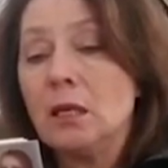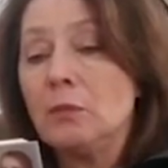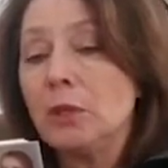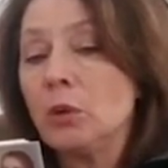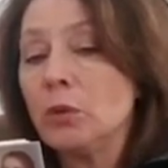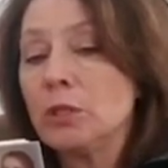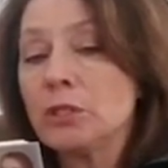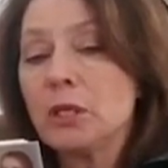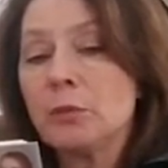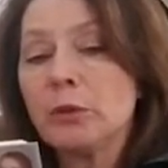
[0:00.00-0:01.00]
But Horace
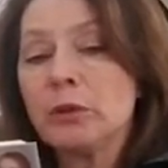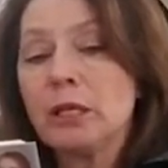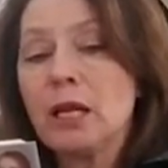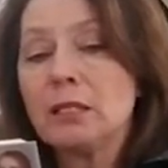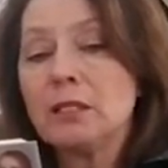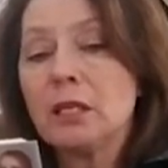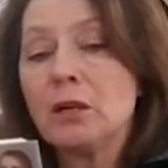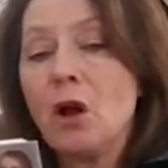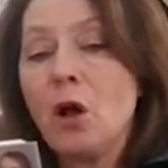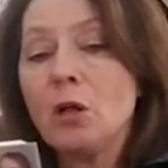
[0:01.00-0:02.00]
Stumpworthy had
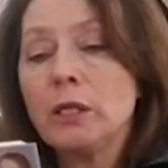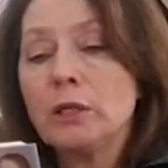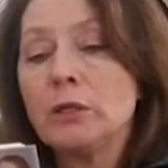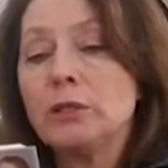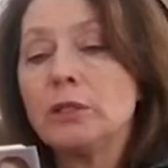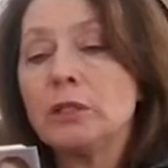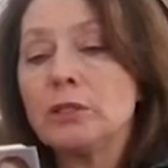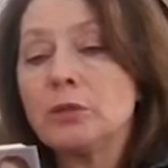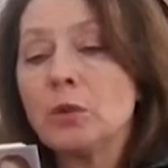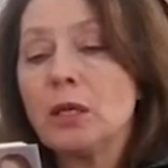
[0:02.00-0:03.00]
done all he could to
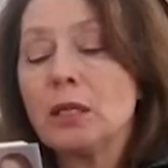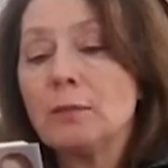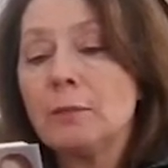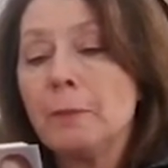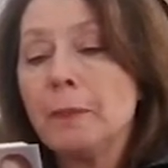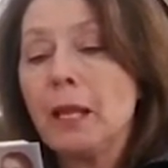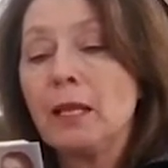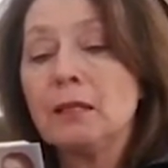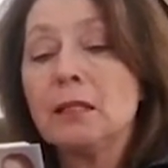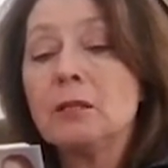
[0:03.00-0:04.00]
destroy them,
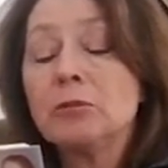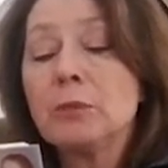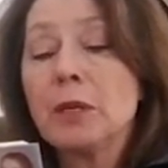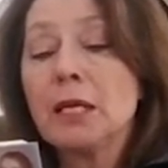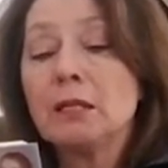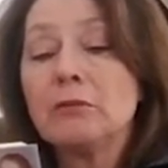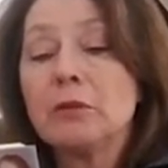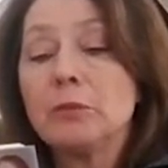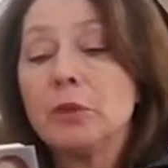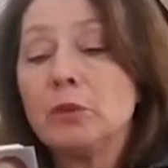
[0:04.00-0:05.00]
and little remained of
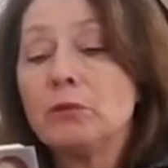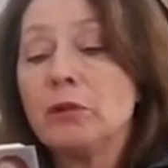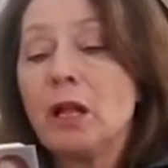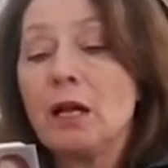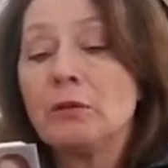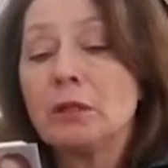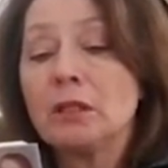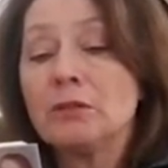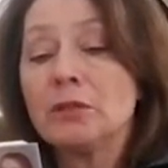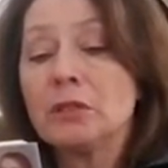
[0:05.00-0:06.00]
the beautiful
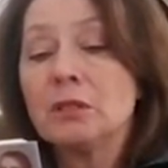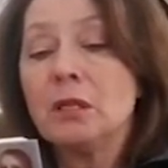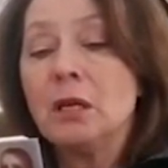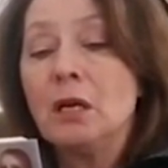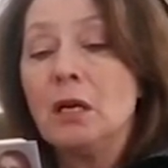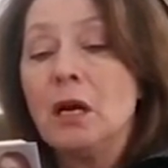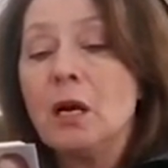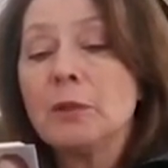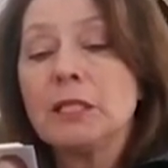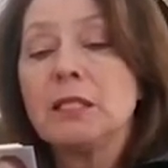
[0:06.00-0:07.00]
hieroglyphs.
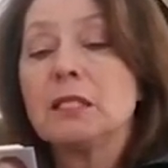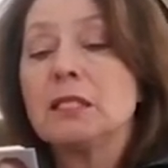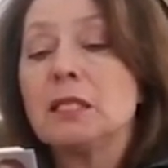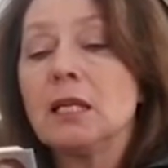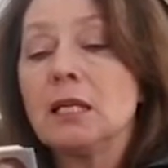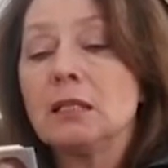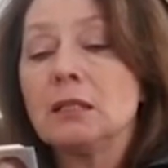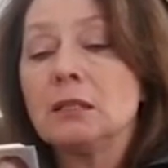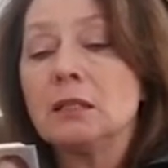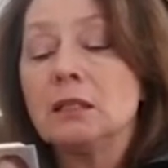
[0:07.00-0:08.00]
Harmony tensed again,
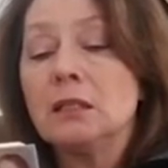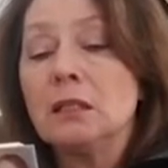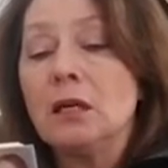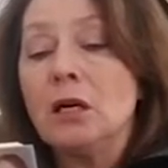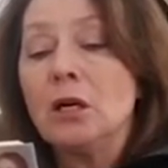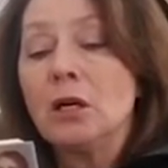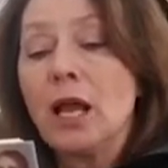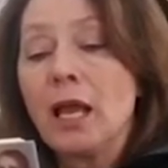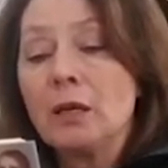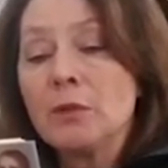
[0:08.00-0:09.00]
her
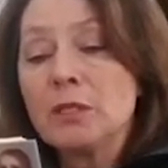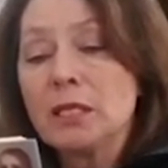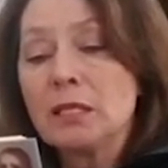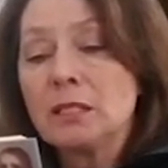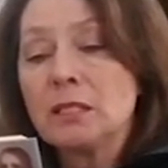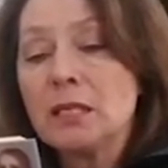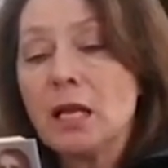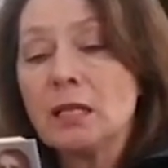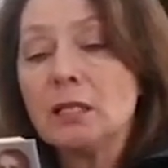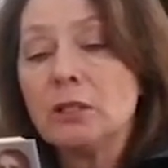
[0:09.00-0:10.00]
animal senses
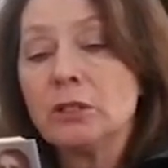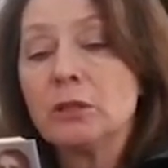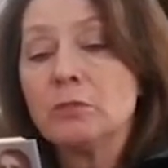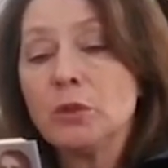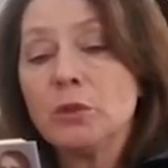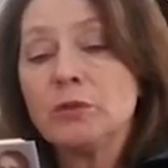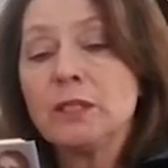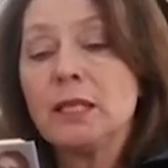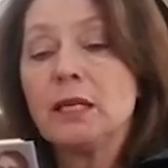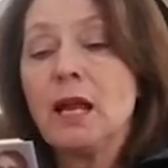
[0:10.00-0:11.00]
telling her to move
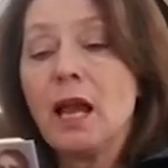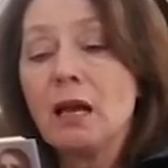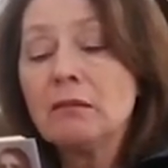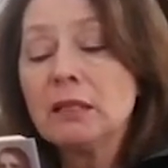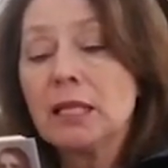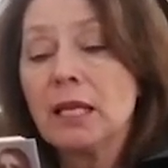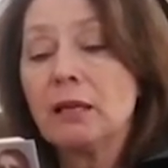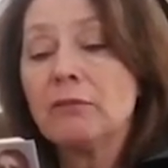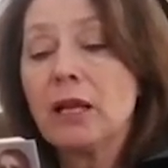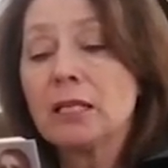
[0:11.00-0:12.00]
to get out of the
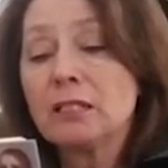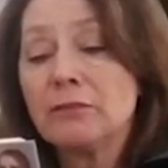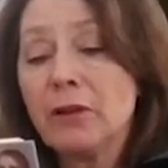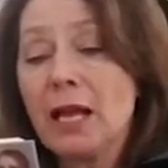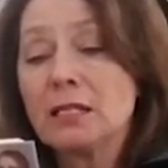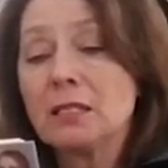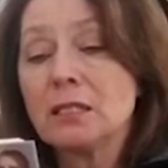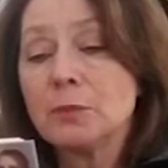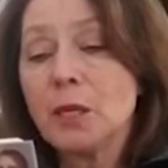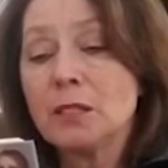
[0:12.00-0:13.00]
cave as fast
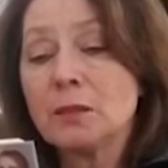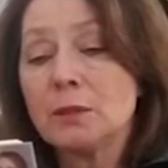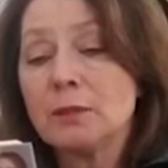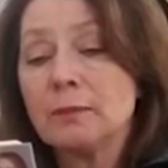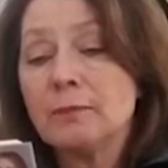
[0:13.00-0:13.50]
as possible.